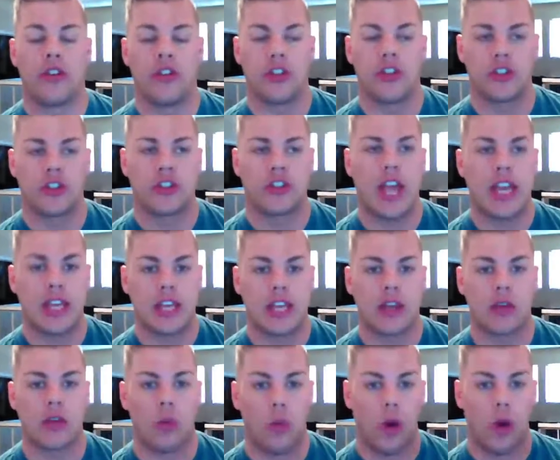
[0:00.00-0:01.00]
just taking
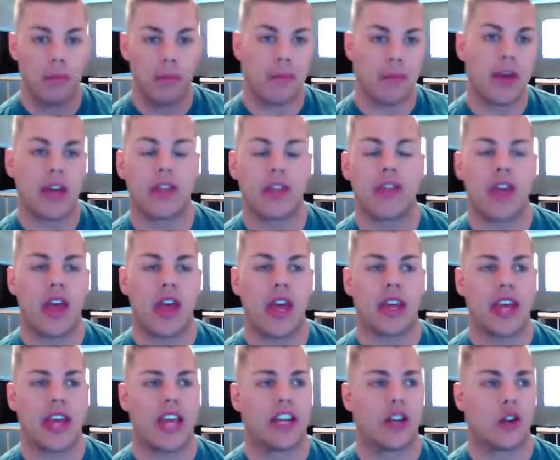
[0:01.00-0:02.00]
the one big
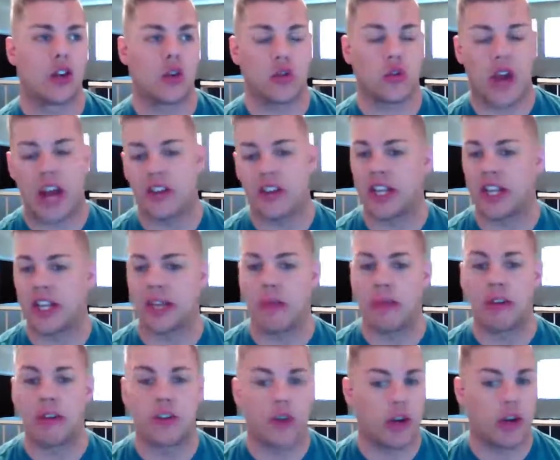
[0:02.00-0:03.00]
thing and crashing in and
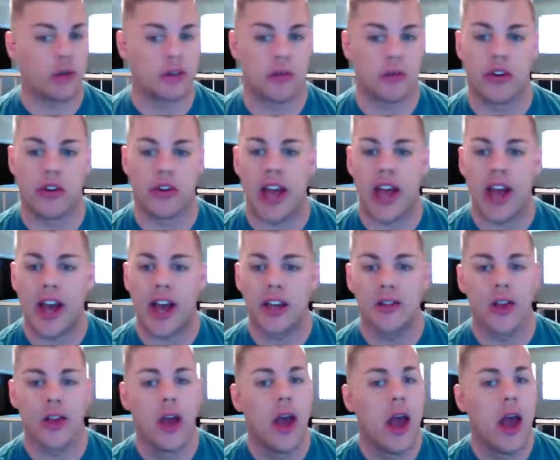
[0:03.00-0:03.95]
maybe trading with some other guys.